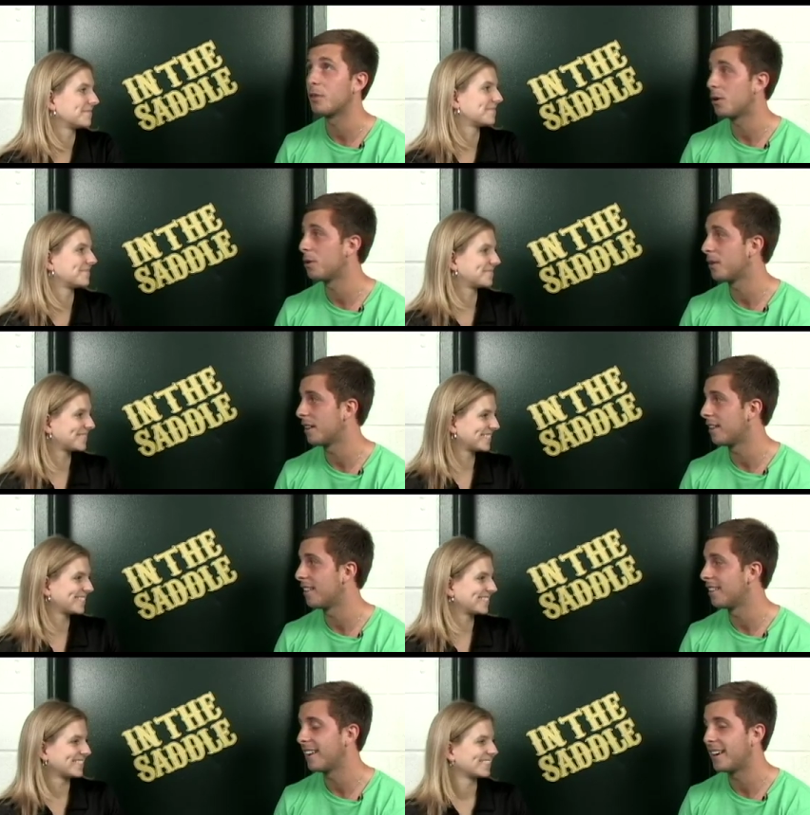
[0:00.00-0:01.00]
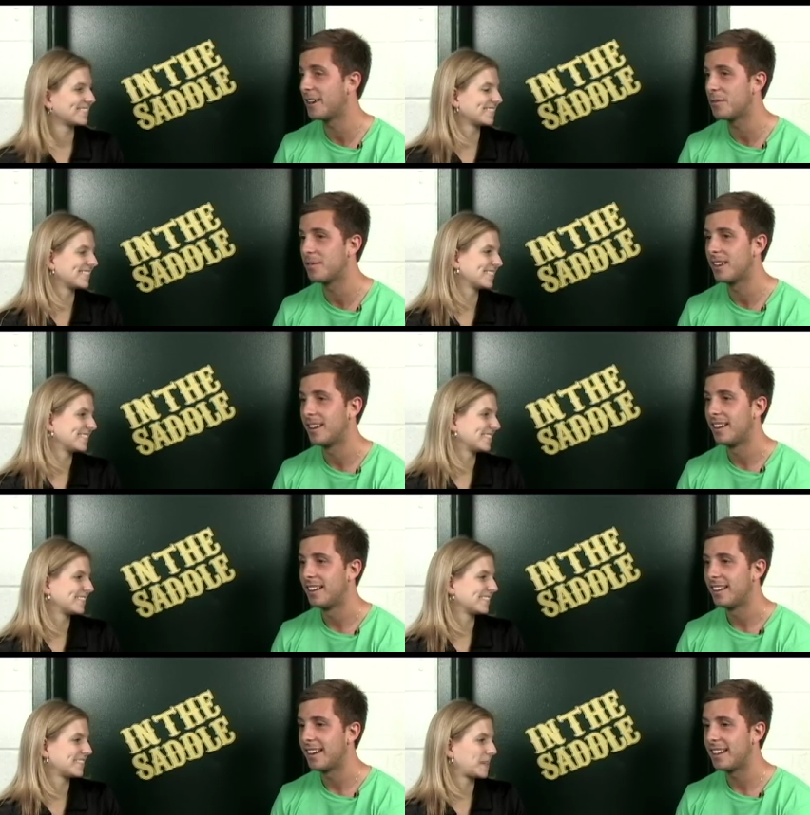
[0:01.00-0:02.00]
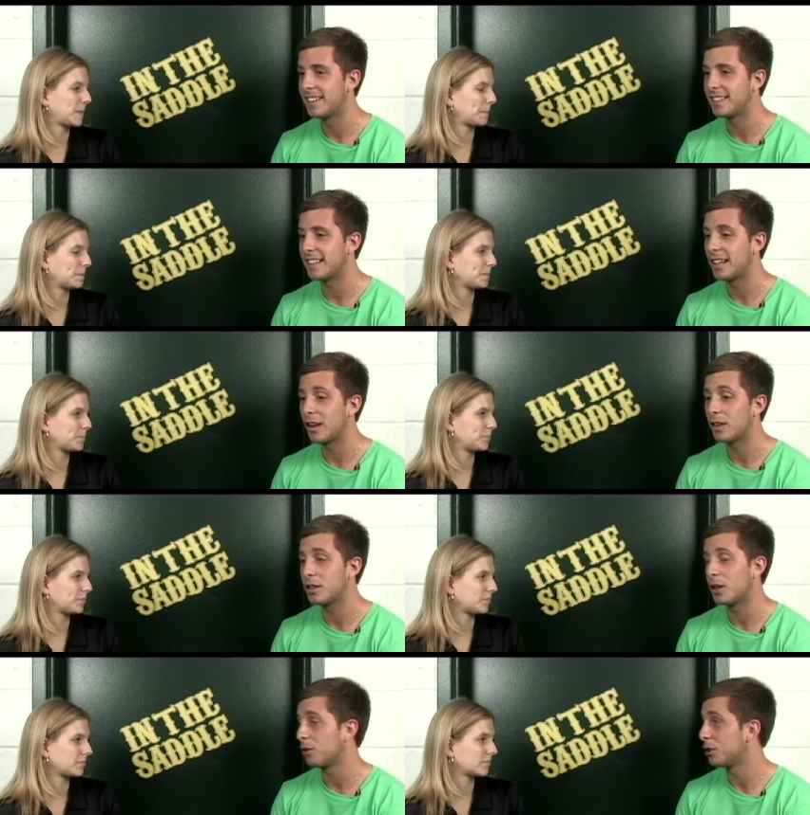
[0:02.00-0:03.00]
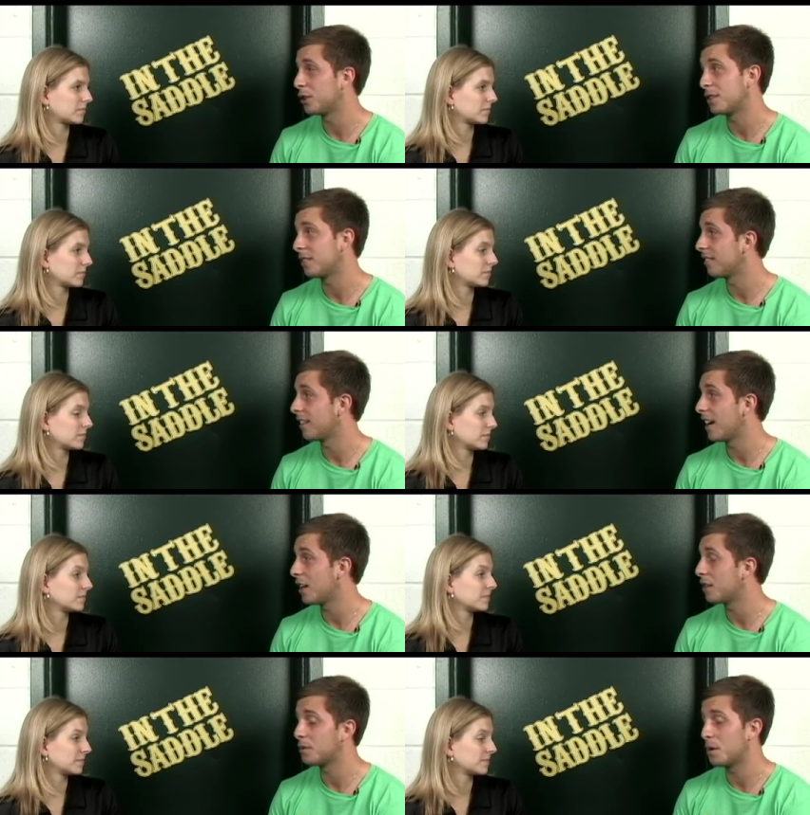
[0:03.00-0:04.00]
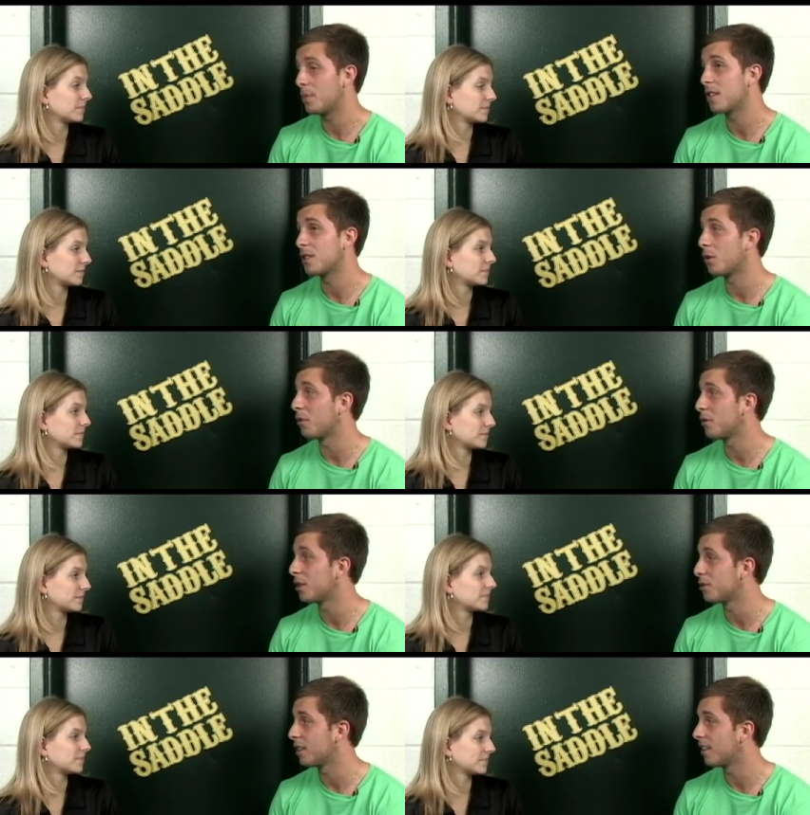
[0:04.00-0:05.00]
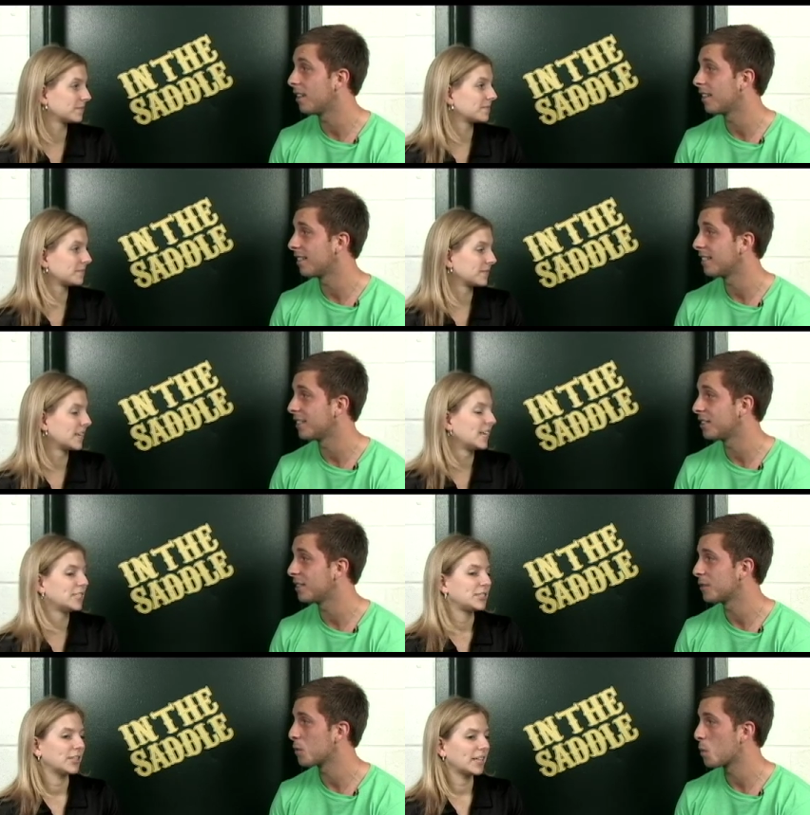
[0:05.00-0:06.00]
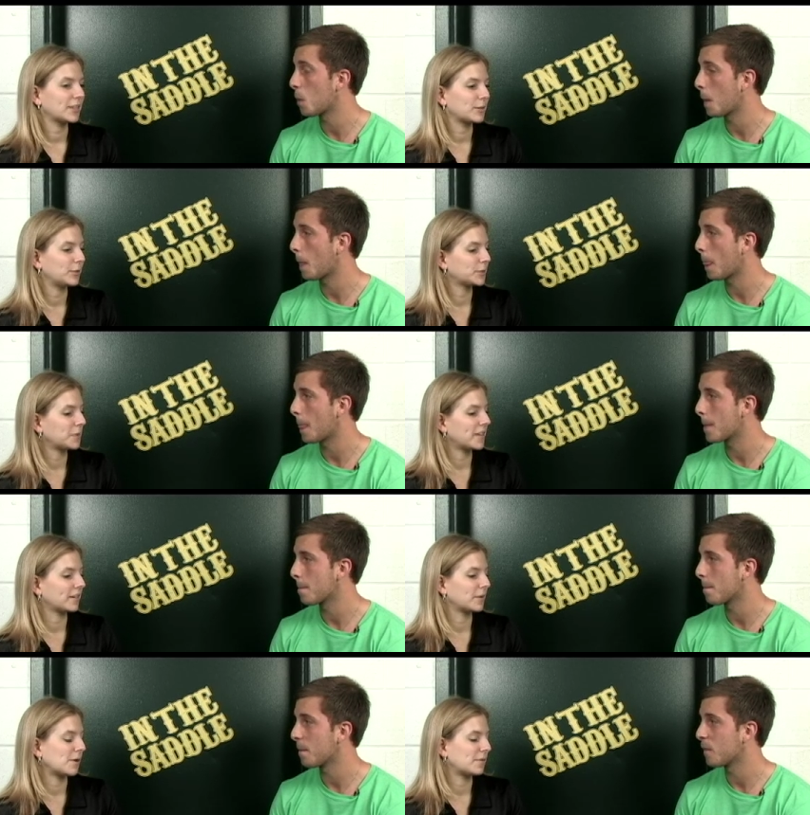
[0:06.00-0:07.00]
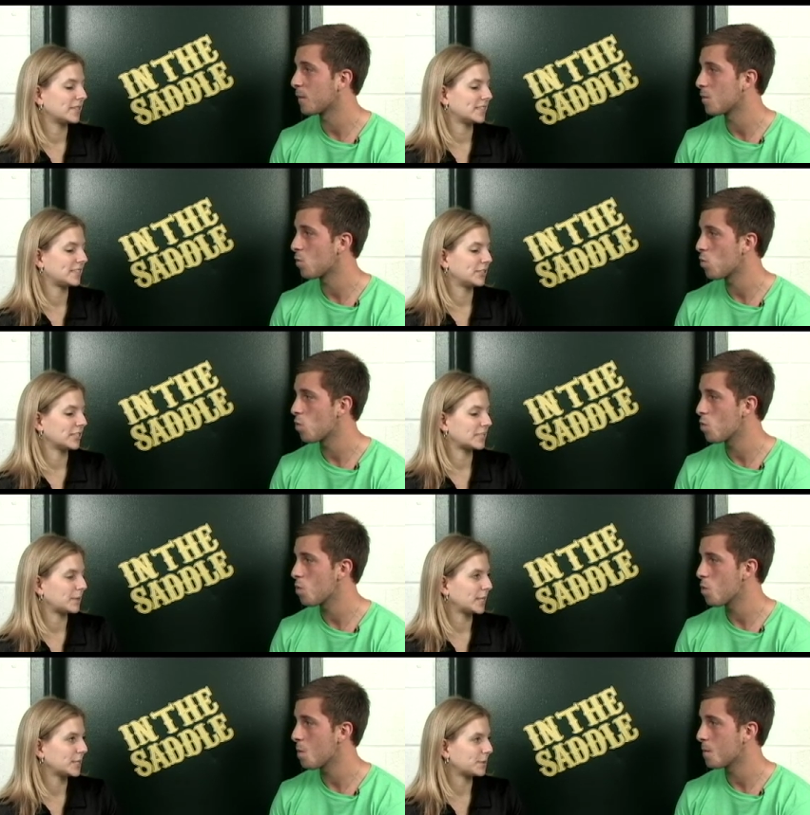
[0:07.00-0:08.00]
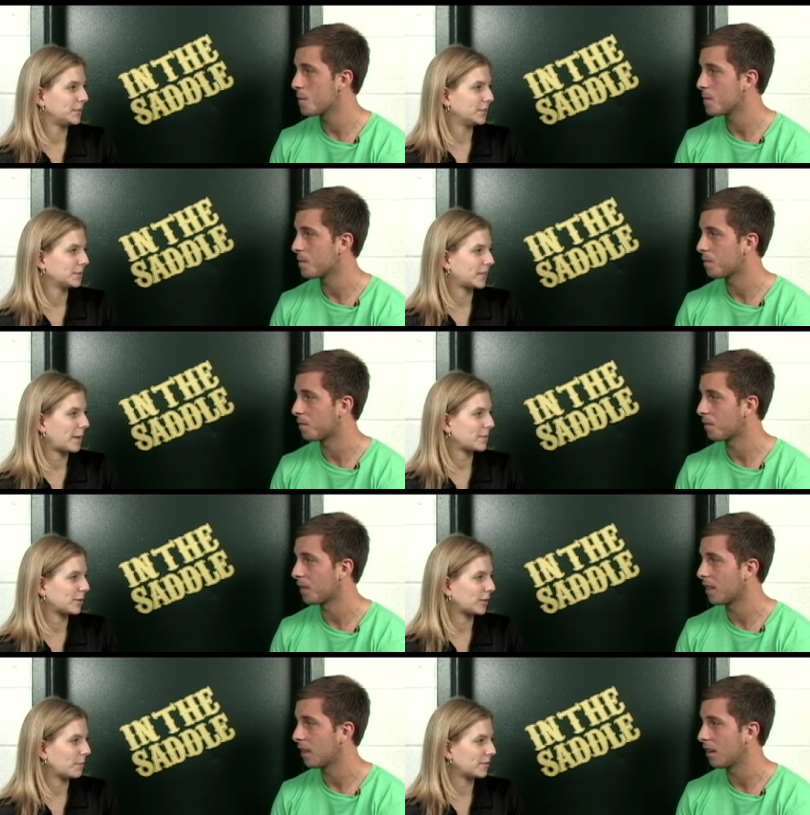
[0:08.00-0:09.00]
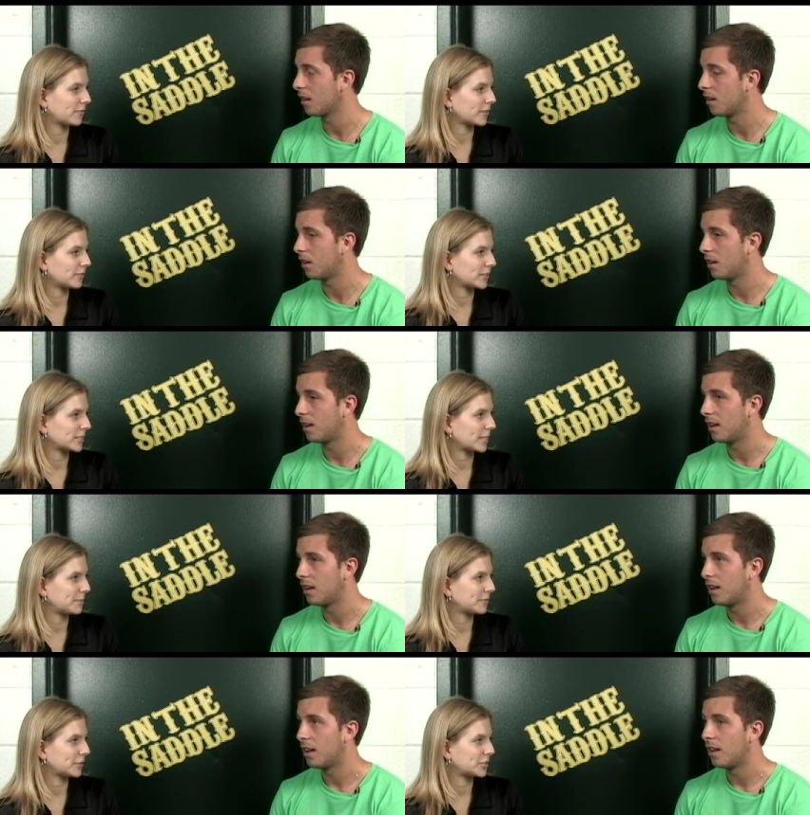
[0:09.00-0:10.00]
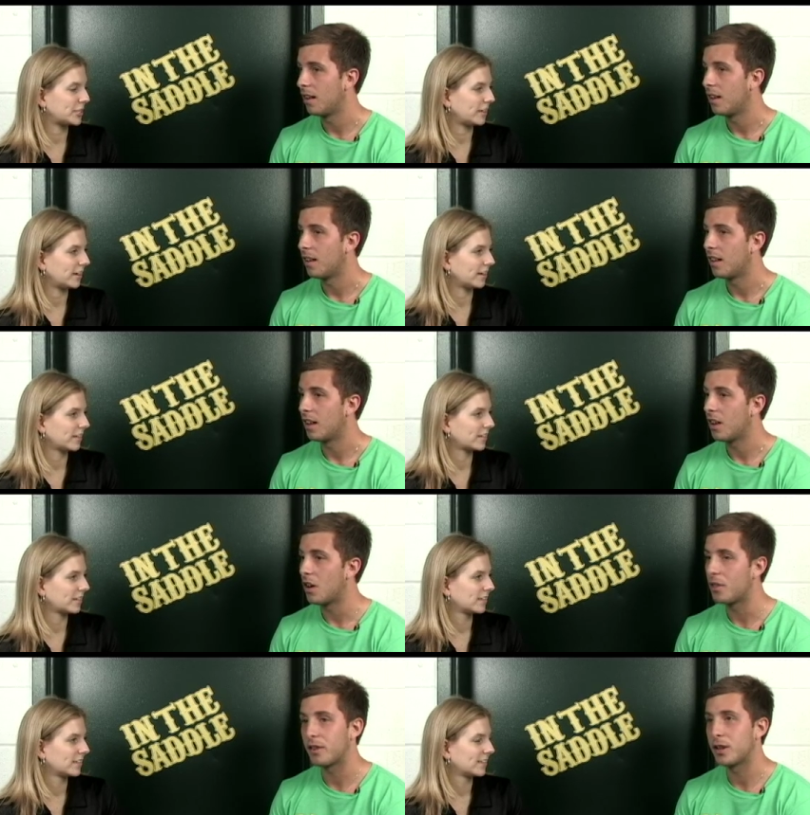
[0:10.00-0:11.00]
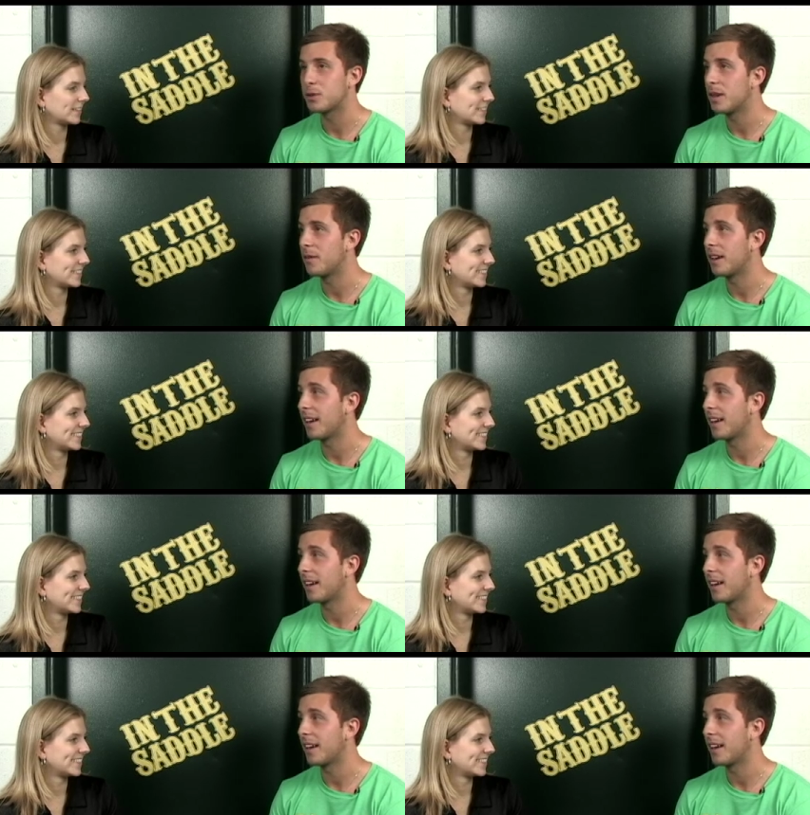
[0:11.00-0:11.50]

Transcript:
Speaker 1: colder weather. You know, it's just the best of both worlds, really.
Speaker 2: So you like the colder weather. What was your experience when you came to Oklahoma for the first time, your first year here?
Speaker 1: Oh, the first week when I